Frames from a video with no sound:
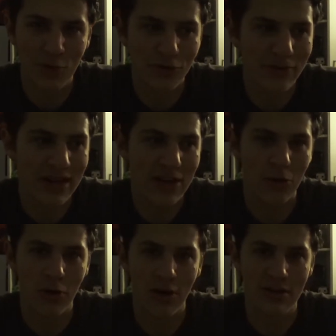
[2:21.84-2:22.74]
movie
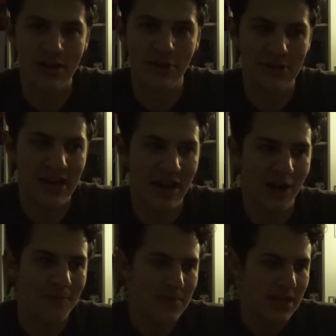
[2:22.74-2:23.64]
or don't
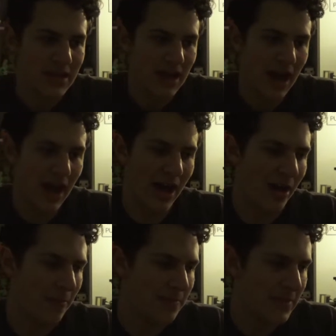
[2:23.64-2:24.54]
care.
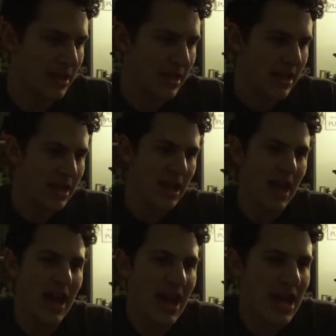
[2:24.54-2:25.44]

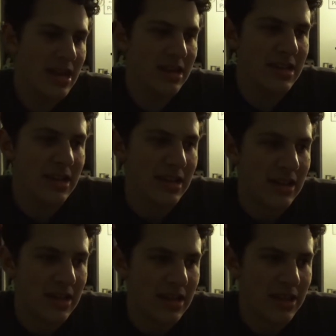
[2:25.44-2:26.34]
And
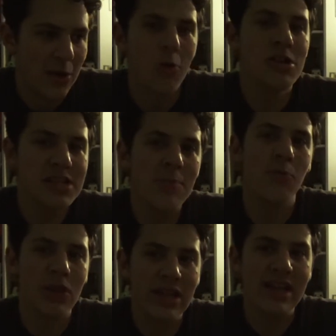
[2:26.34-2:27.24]
there were some
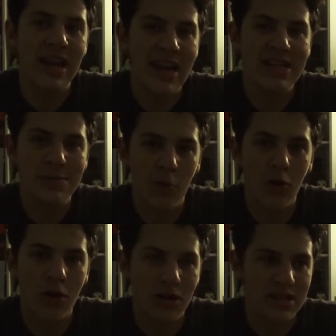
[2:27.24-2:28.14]
really nice
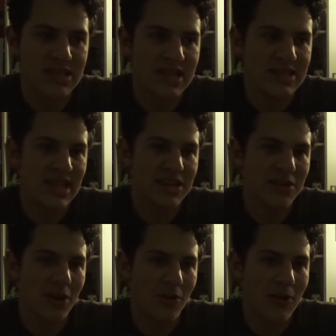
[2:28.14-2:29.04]
morals that
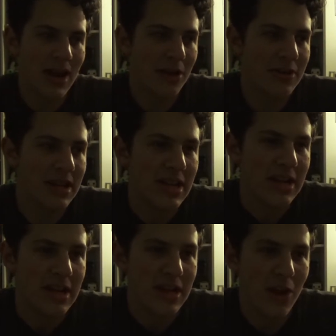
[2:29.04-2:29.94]
center around
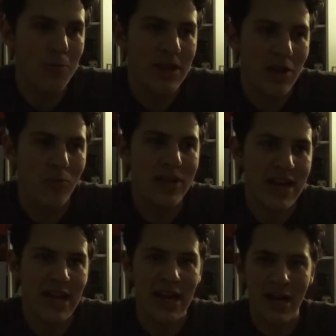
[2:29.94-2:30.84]
Romeo
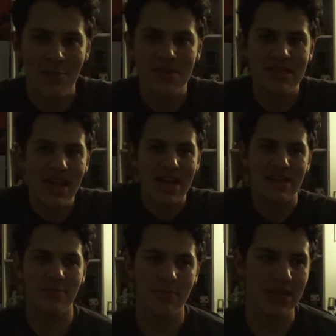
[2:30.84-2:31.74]
being
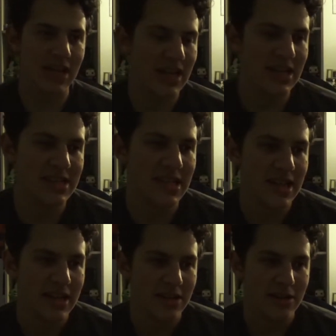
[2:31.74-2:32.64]
upset because
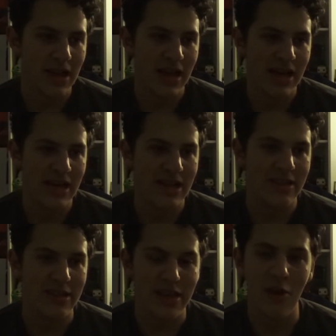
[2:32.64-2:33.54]

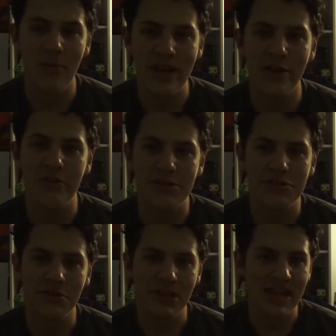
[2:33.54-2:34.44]
Romeo and
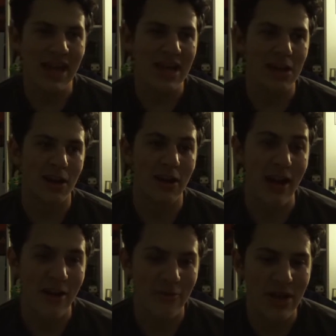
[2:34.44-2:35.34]
Juliet
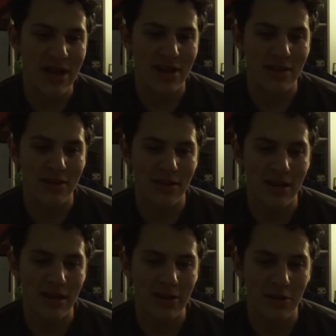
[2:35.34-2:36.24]
have been
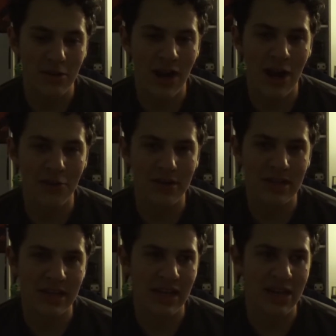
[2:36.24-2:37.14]
crowned
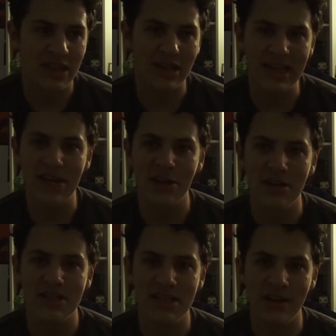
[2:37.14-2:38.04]
the
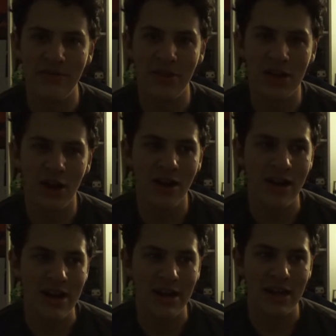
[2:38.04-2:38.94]
leaders of the
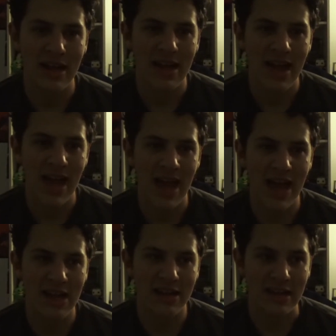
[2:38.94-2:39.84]
garden,
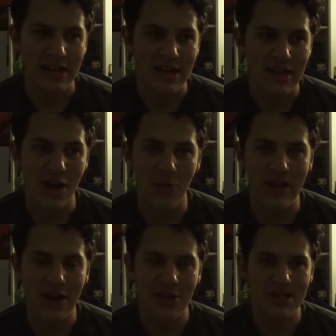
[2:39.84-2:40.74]
and
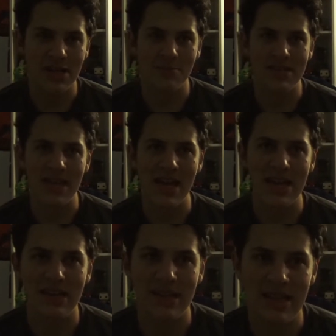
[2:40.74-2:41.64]
Romeo is
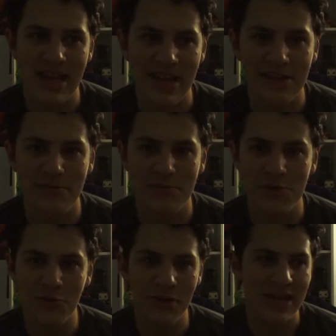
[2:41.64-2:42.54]
upset that
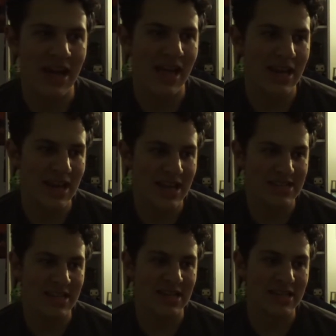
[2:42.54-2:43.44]
Juliet
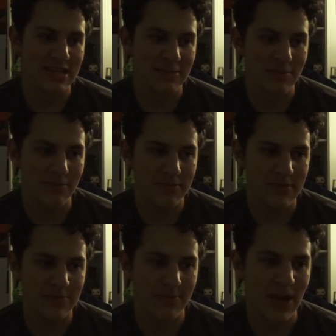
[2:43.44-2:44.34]
isn't
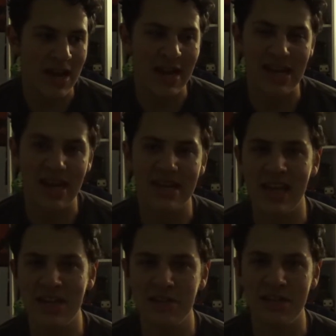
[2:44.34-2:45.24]
paying any
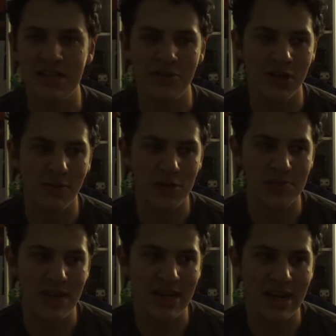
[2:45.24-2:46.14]
attention to him or
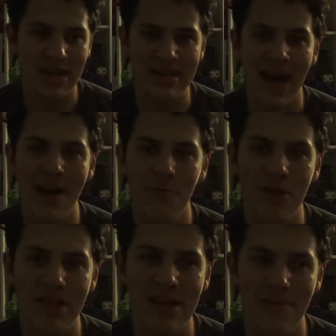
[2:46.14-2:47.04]
spending any time
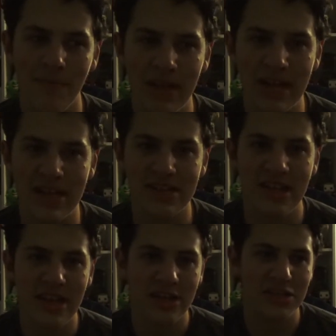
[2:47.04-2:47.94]
with him because
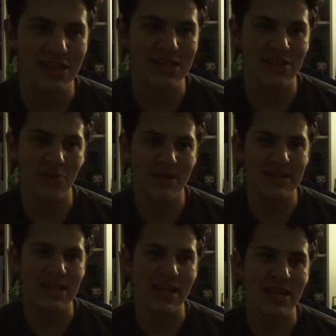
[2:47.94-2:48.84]
she's too
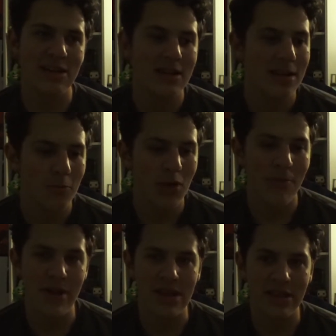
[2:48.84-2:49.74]
busy
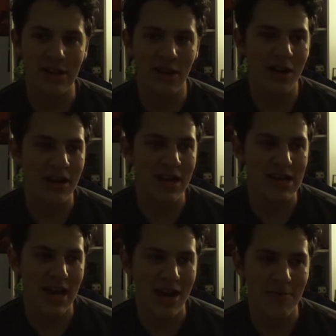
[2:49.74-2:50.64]
prepping the
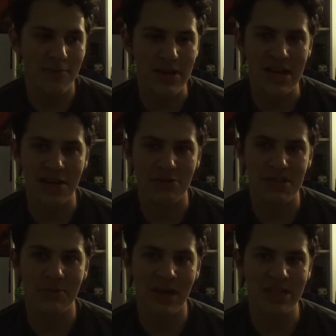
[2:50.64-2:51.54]
garden and being a
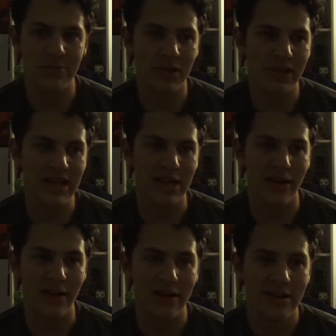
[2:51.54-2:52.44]
responsible
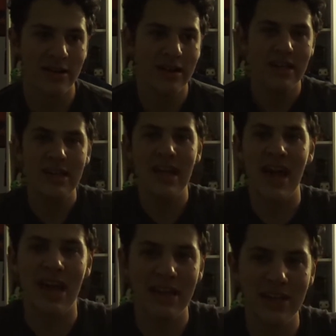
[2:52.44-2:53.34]
leader.
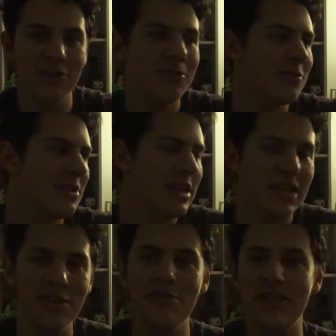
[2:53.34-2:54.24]
Yeah, you
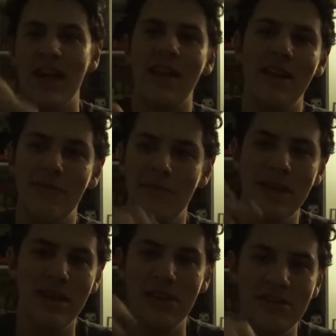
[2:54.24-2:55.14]
tell
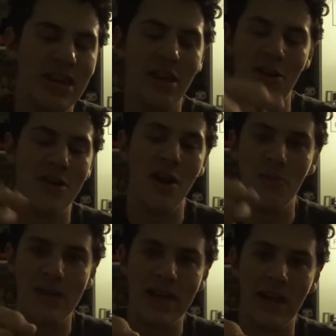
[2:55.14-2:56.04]
her,
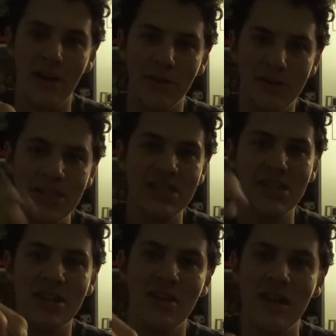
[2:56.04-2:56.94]
Romeo, she
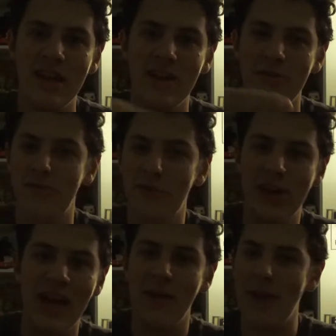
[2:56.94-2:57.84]
should
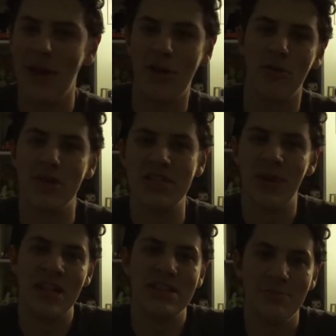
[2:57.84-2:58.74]
forget about her
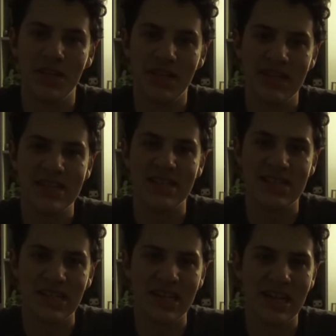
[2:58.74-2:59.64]
responsibilities as
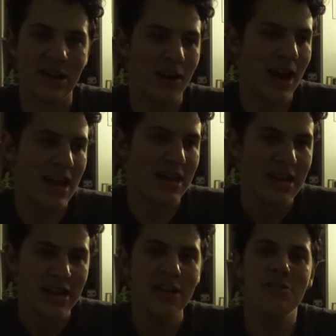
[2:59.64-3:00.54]
a leader and
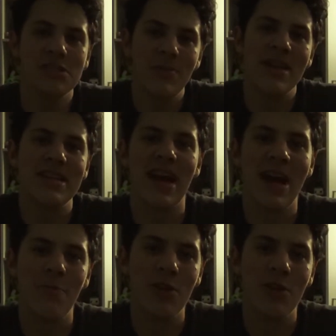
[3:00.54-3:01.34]
go spend time